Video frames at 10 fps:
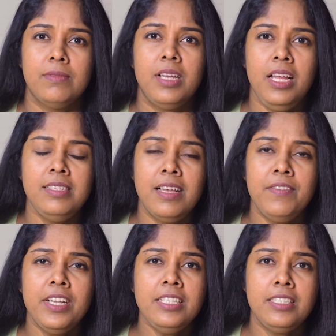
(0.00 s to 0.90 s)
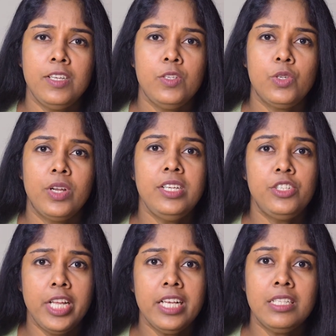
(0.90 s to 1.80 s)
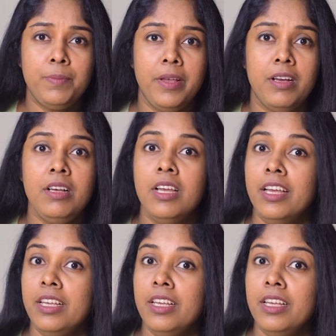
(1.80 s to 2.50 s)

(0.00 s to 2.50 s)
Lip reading: in 17th century Shakespeare,